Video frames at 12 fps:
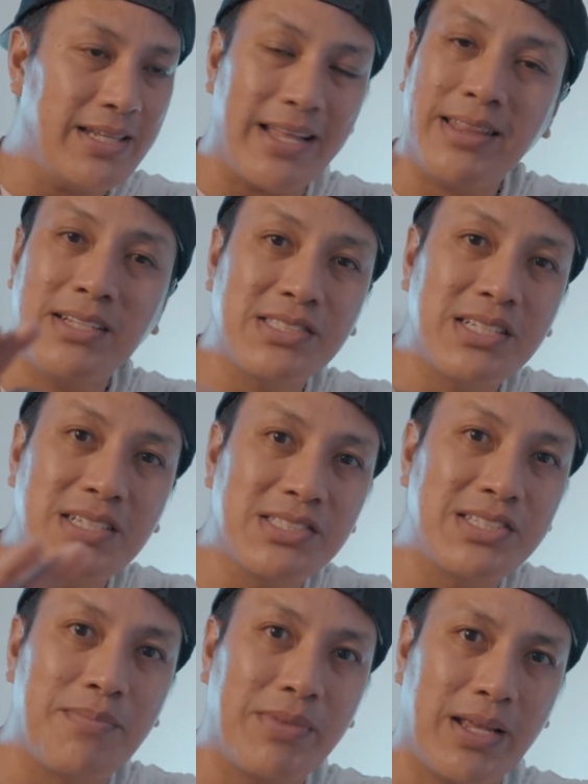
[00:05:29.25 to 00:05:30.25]
that this thing is
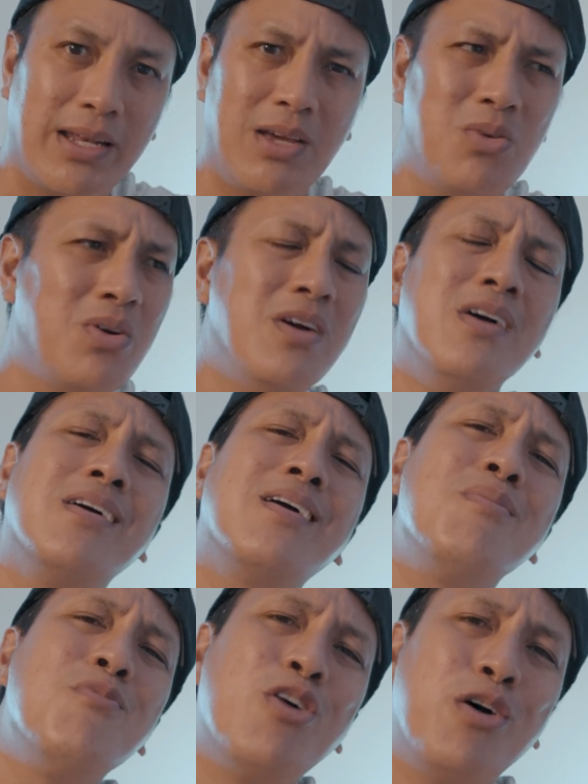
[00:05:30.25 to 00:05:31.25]
something new?
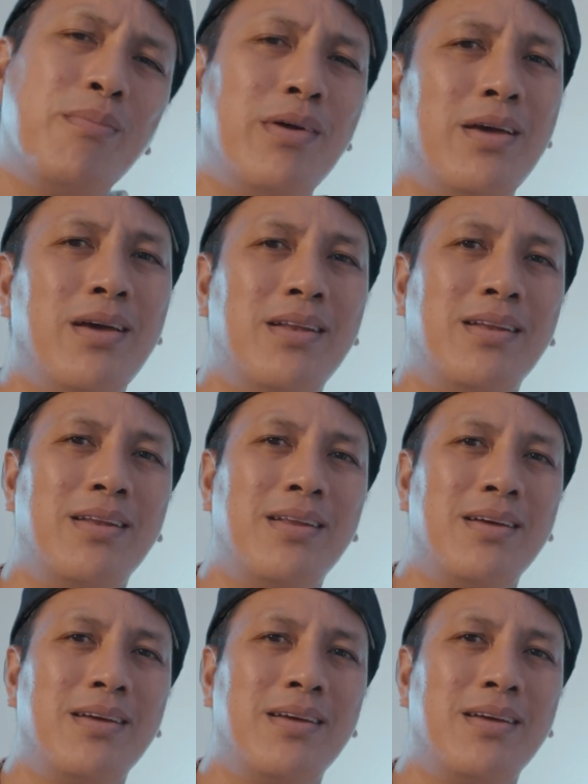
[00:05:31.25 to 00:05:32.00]
Come on, man.